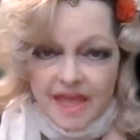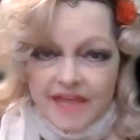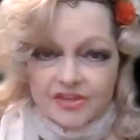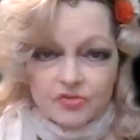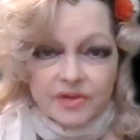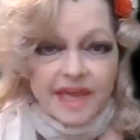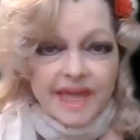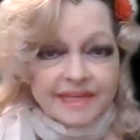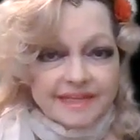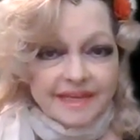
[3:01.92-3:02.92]
And you
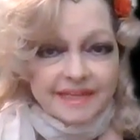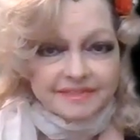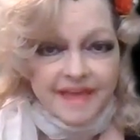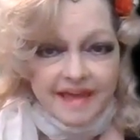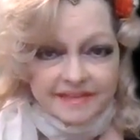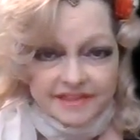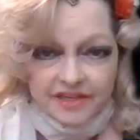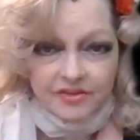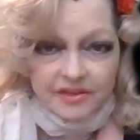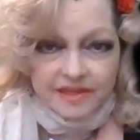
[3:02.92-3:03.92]
can't get that
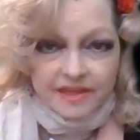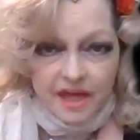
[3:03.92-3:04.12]
killing